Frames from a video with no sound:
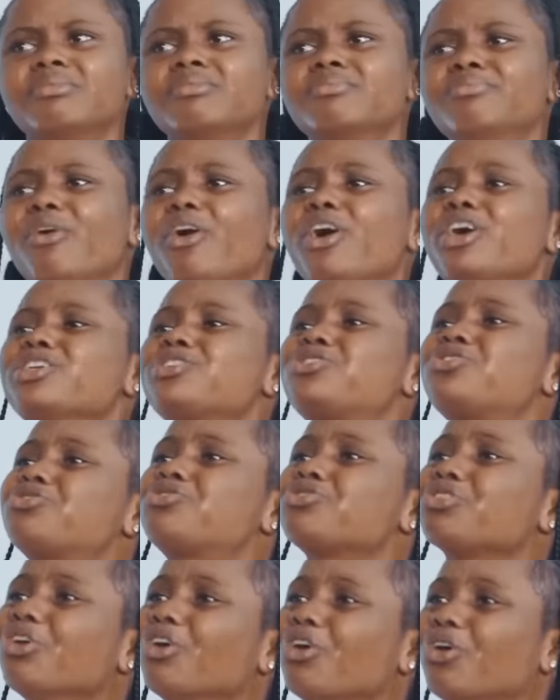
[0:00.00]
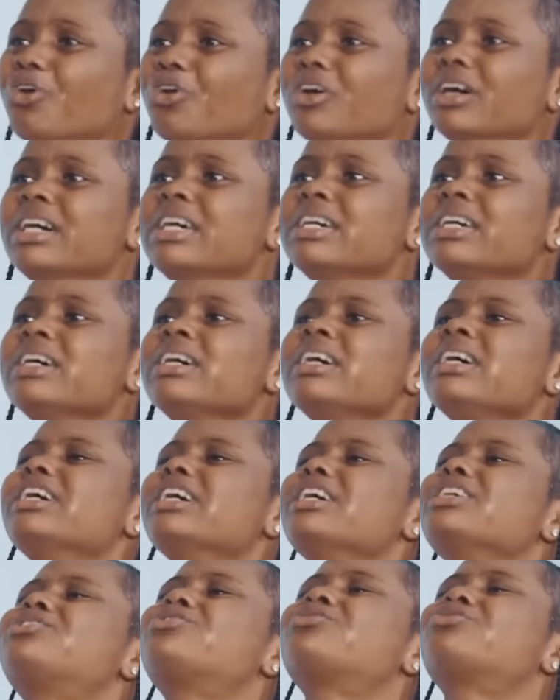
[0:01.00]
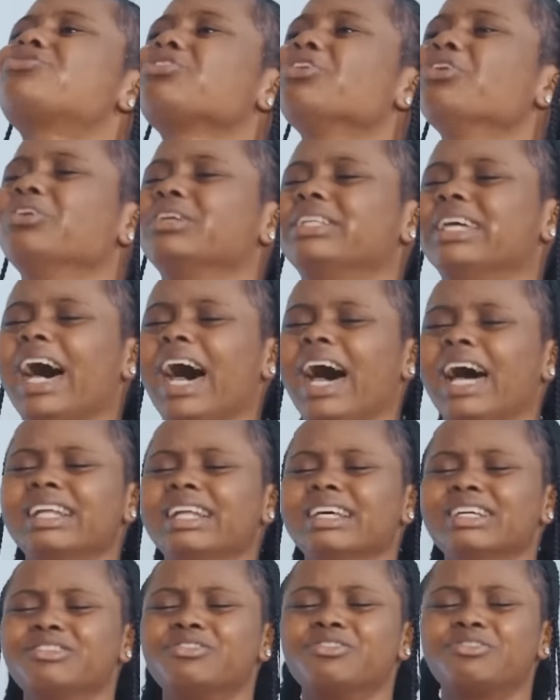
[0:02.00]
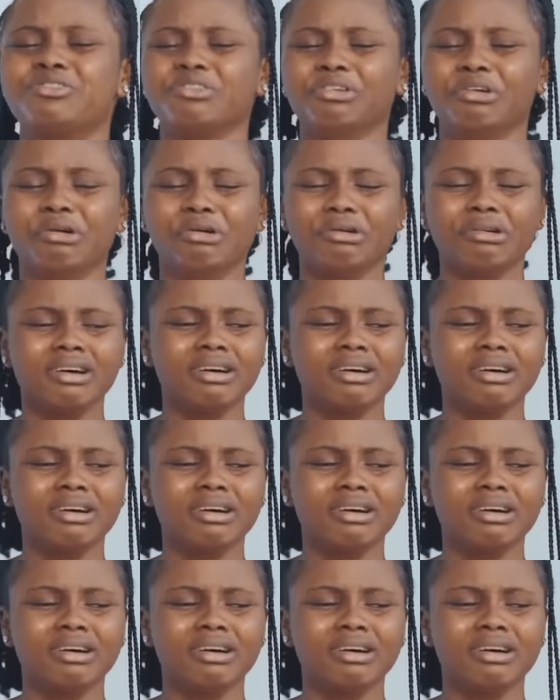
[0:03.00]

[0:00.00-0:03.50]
But it's true. It's true, Dad. It's true.